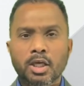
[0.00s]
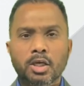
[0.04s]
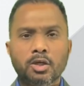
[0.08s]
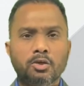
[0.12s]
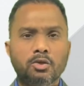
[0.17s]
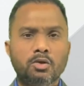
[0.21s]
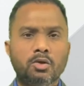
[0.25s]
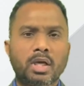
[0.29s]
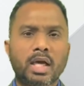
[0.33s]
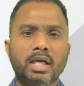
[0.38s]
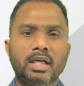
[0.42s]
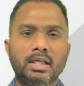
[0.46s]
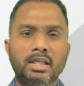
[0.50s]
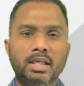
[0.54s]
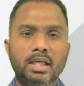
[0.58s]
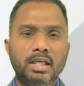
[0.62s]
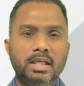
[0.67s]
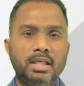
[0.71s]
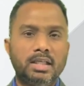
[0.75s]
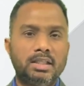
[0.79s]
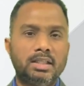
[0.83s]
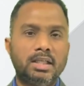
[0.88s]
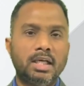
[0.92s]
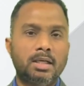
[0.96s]
You can
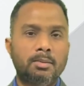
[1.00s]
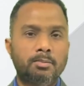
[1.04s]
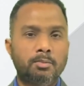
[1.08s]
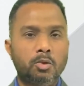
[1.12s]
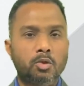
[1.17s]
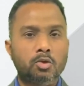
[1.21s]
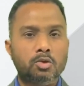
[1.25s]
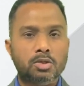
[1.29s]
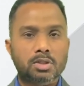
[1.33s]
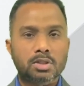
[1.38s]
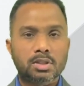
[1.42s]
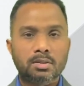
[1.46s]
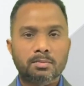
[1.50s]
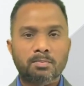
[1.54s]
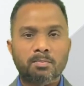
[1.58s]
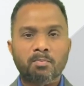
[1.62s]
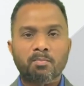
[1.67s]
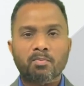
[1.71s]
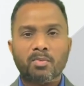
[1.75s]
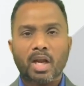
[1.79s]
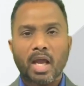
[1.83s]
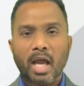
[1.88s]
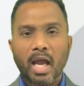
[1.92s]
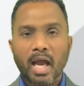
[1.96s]
delete that portion,
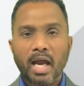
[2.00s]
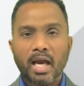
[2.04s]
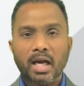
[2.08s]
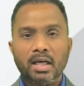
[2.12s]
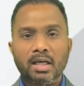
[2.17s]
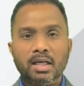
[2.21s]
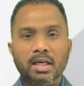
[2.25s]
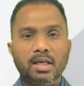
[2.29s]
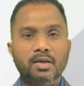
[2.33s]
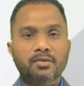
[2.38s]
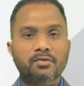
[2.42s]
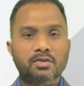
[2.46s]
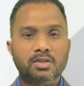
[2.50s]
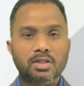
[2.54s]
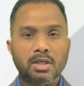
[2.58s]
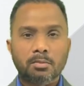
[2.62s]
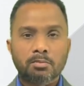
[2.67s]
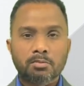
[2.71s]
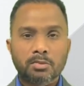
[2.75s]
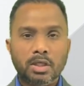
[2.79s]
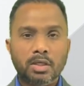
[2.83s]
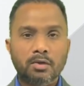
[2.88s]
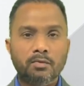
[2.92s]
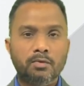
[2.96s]
and if
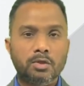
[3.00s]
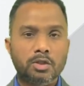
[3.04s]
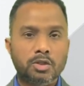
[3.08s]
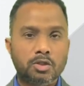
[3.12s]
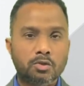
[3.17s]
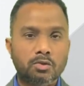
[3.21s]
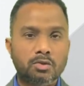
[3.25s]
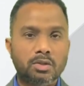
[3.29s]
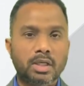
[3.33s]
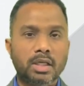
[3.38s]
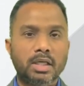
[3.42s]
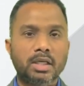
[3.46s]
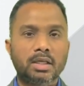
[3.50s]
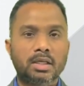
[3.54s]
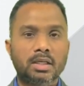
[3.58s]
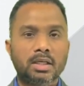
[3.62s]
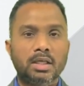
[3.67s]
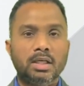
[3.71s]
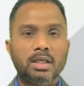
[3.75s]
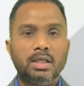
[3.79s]
something which you think